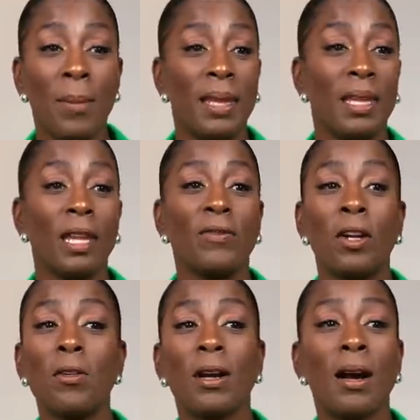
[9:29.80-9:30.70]
Meaning if
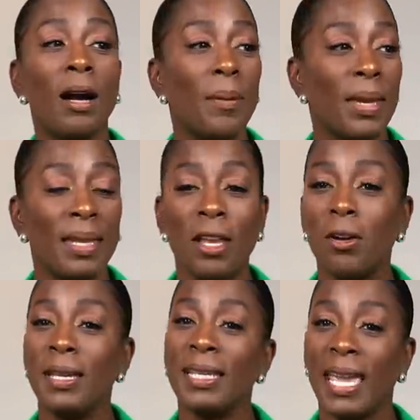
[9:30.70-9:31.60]
they'll come and
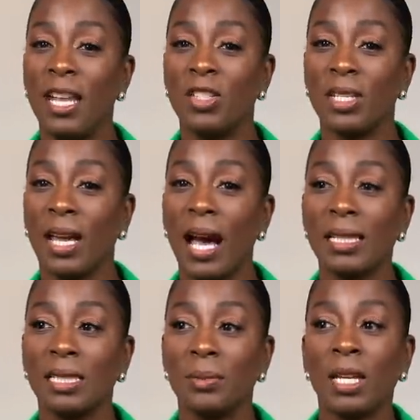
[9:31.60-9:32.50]
they'll engage in
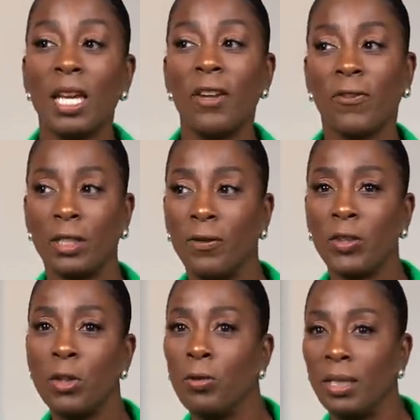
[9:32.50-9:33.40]
gossip in front of
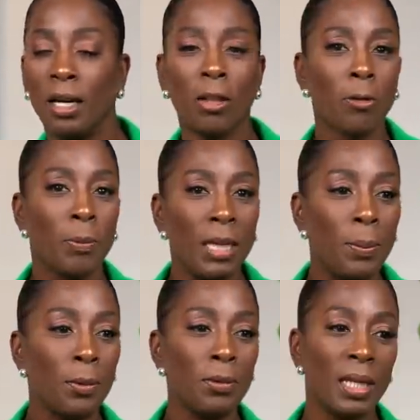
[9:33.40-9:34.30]
you and other people,